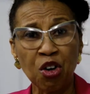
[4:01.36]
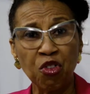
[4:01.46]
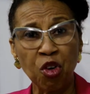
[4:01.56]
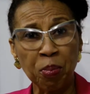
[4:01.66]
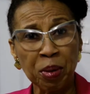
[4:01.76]

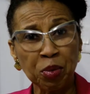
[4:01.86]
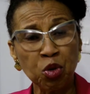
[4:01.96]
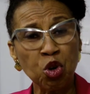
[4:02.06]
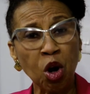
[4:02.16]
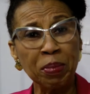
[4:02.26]
for people
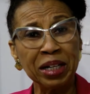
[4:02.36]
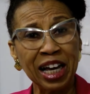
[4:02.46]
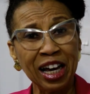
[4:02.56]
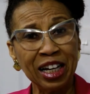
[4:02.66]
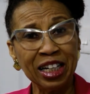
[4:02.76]
who come in
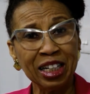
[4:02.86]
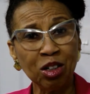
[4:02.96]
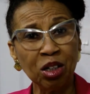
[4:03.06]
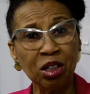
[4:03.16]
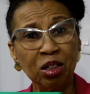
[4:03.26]
early,
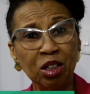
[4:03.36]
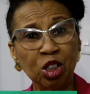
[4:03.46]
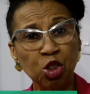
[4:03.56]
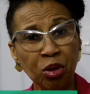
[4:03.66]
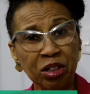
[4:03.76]

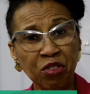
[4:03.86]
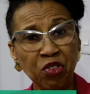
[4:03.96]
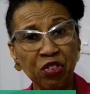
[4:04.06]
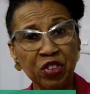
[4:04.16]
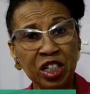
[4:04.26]

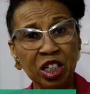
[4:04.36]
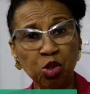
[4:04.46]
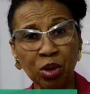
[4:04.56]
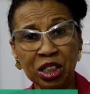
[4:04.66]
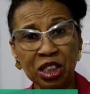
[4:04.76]
20/50,
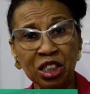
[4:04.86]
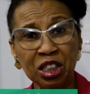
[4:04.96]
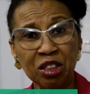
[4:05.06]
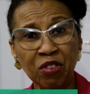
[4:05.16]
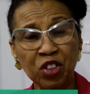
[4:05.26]

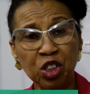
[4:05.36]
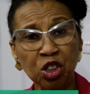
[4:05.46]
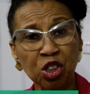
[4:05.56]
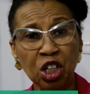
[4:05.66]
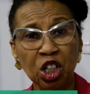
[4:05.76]
20/60
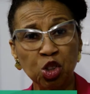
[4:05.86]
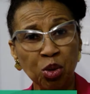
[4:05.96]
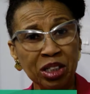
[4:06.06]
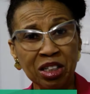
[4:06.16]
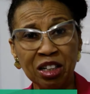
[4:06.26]
vision,
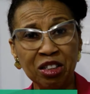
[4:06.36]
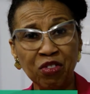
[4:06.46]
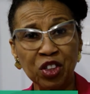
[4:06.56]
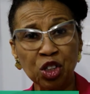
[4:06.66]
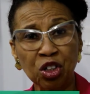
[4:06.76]
20/80
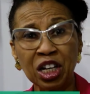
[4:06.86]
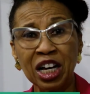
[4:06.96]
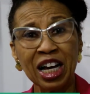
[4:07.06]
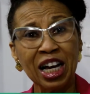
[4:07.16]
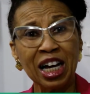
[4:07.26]
vision,
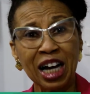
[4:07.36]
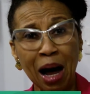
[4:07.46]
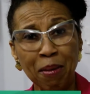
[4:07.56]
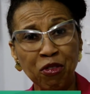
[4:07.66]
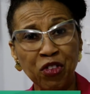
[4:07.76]

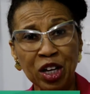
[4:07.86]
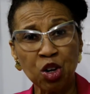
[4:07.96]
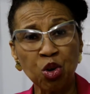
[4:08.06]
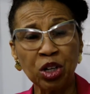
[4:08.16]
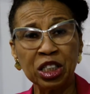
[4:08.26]

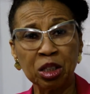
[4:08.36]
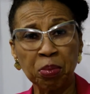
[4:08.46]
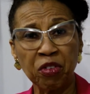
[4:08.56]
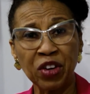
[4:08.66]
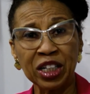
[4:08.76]
phaco is the
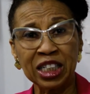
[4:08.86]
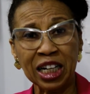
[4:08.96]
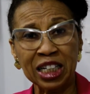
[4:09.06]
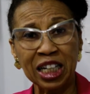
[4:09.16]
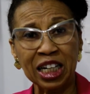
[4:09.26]
preferred
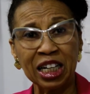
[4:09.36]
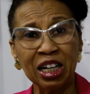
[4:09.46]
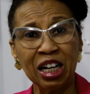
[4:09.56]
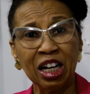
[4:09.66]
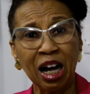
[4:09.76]
technique.
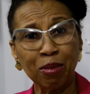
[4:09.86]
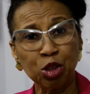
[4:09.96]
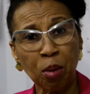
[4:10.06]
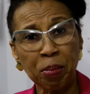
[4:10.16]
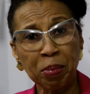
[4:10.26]

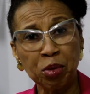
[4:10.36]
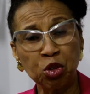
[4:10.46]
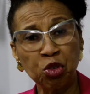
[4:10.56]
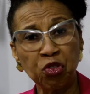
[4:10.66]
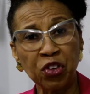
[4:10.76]
Some people
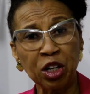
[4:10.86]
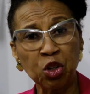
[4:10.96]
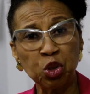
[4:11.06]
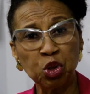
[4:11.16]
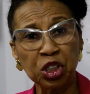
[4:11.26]
do
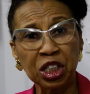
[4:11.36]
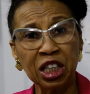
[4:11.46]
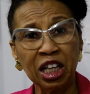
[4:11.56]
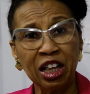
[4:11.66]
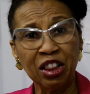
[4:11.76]
phaco using
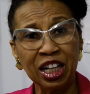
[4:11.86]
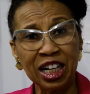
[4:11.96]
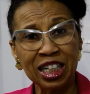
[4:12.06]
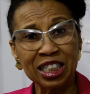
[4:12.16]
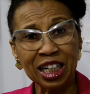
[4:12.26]
the
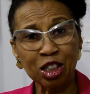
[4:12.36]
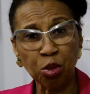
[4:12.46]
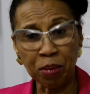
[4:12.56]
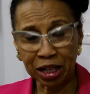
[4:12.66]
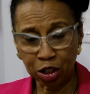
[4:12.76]
laser to
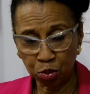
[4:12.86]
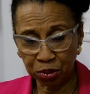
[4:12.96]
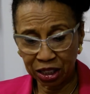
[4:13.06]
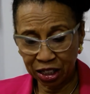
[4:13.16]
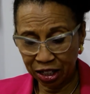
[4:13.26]
make an
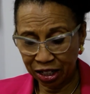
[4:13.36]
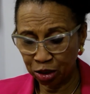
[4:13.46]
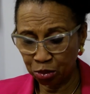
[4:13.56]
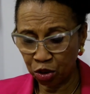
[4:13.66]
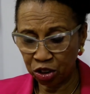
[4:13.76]
opening in the
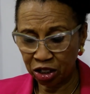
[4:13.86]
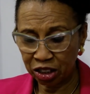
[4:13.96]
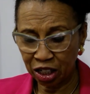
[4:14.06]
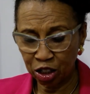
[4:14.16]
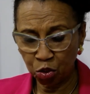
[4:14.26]
lens, because I'll
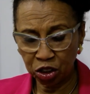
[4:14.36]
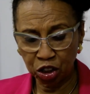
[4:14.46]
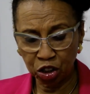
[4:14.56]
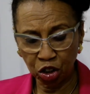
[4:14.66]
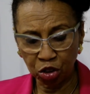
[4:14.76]
tell you what
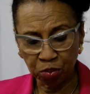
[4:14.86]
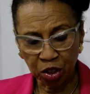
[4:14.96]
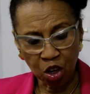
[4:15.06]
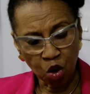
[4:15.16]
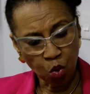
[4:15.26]
is done.
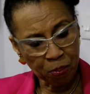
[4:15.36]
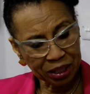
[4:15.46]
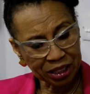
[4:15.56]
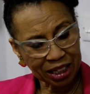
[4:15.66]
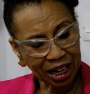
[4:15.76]
We
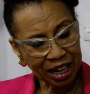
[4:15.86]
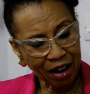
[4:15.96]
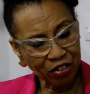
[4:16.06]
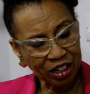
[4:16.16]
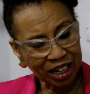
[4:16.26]
basically
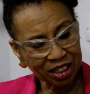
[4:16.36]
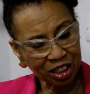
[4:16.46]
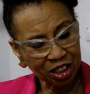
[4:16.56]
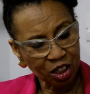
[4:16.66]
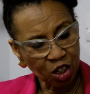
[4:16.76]
have a
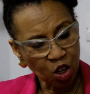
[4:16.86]
lens.